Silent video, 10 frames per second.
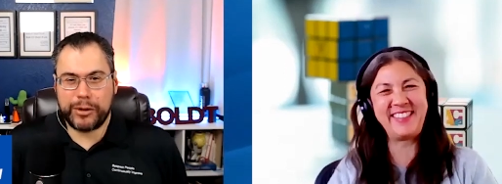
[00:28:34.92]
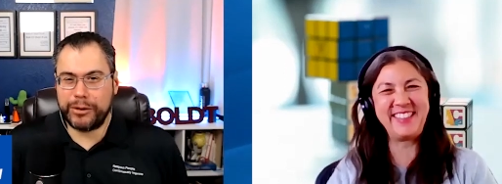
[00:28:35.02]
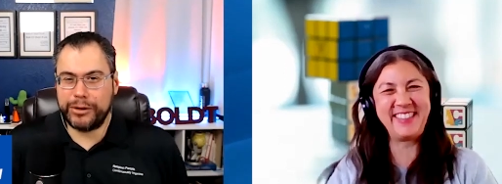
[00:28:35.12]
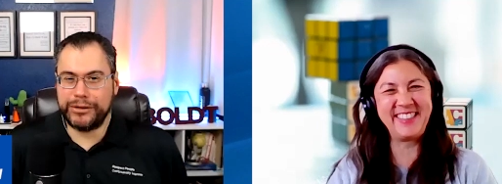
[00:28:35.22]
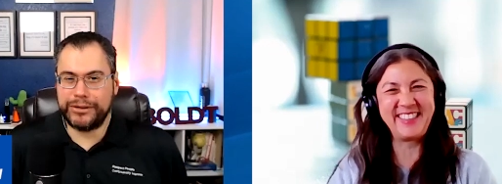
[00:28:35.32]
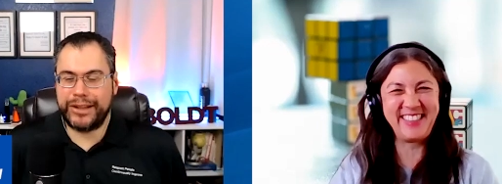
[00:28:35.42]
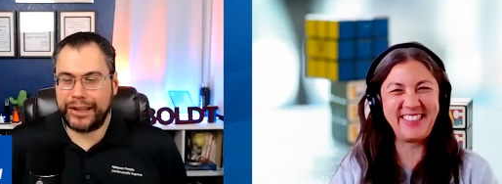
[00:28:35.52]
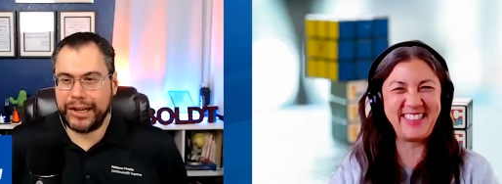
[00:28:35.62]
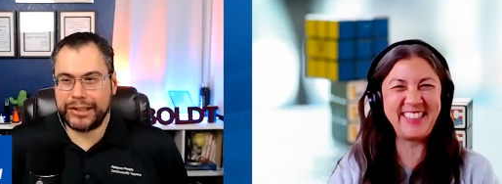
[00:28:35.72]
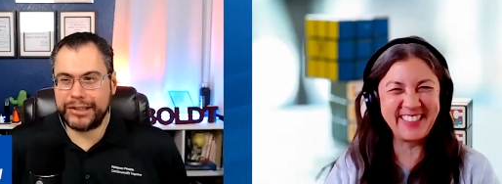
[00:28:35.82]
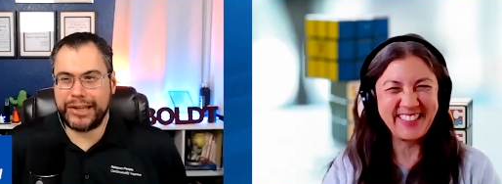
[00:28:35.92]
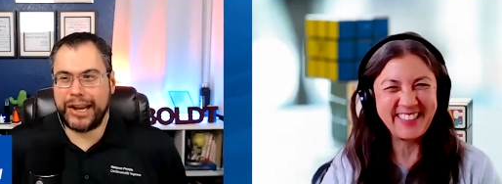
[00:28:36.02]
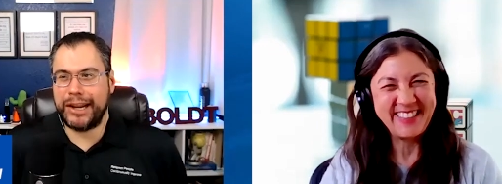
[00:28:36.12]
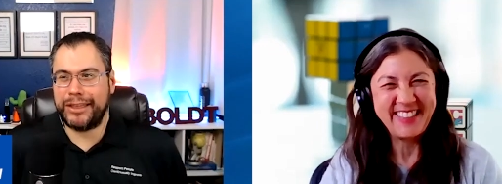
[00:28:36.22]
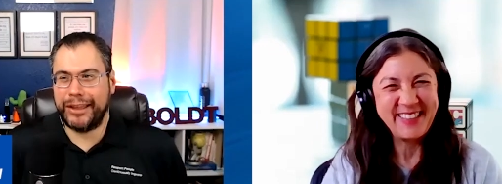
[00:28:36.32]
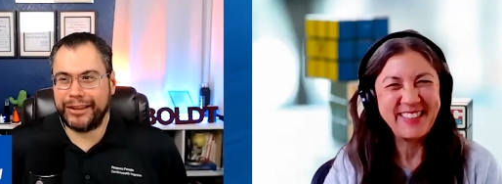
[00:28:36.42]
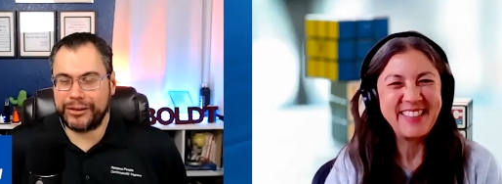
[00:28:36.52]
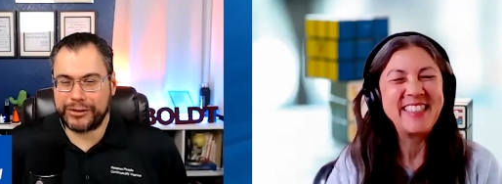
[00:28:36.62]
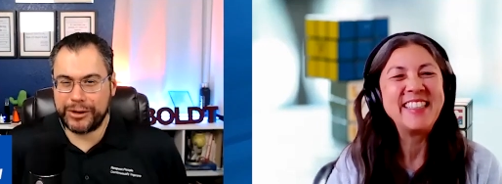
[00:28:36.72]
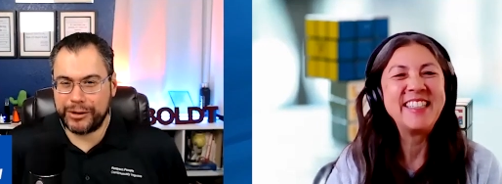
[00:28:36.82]
Speaker 1: words like he doesn't say anything
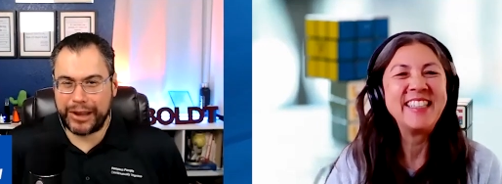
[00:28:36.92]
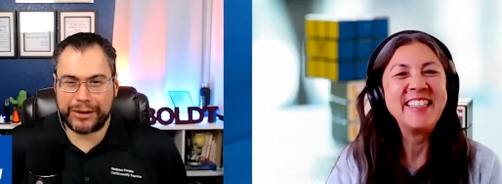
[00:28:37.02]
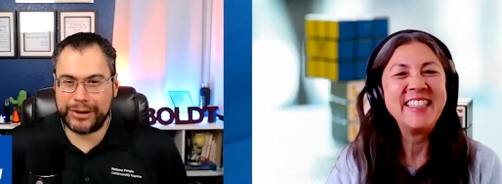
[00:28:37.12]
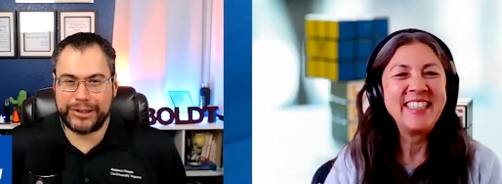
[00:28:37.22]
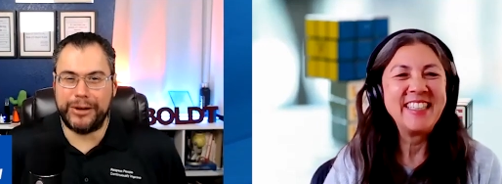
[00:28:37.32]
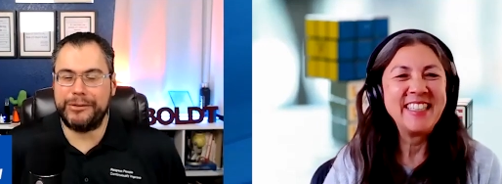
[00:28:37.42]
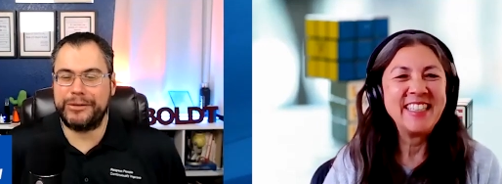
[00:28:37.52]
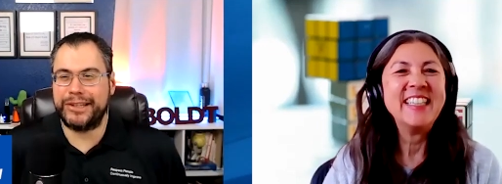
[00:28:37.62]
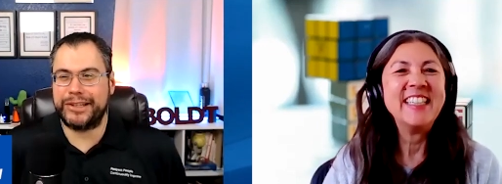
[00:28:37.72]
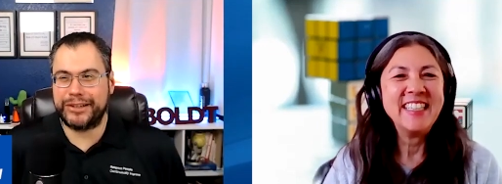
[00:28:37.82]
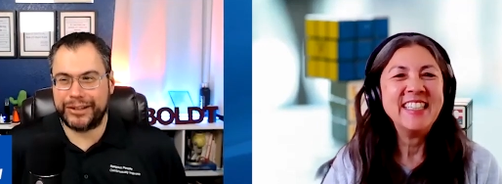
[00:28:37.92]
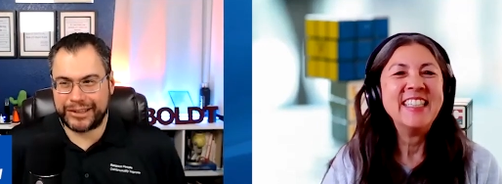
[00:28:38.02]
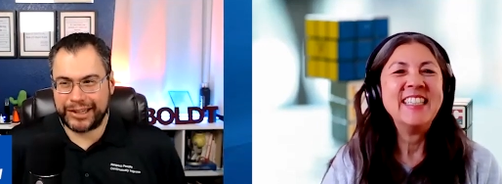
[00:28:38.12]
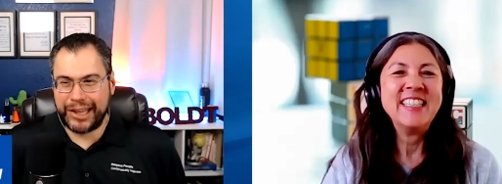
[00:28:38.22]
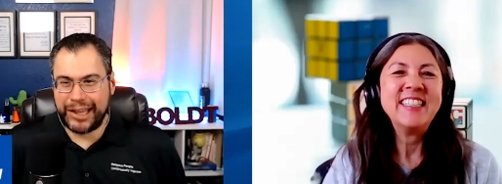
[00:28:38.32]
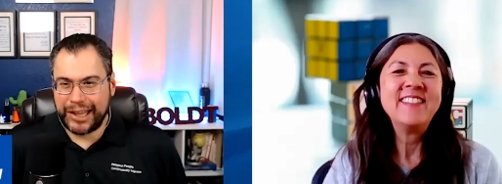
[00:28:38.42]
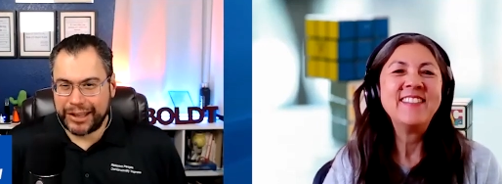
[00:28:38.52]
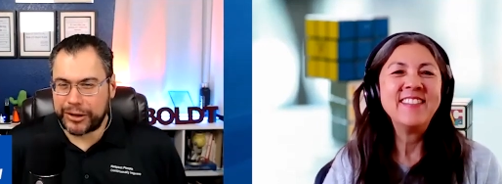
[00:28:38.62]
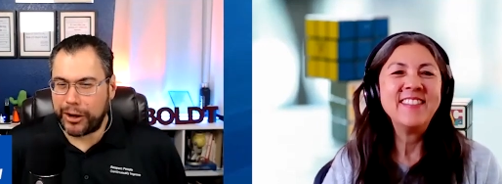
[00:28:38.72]
there's no angry tones it's just it's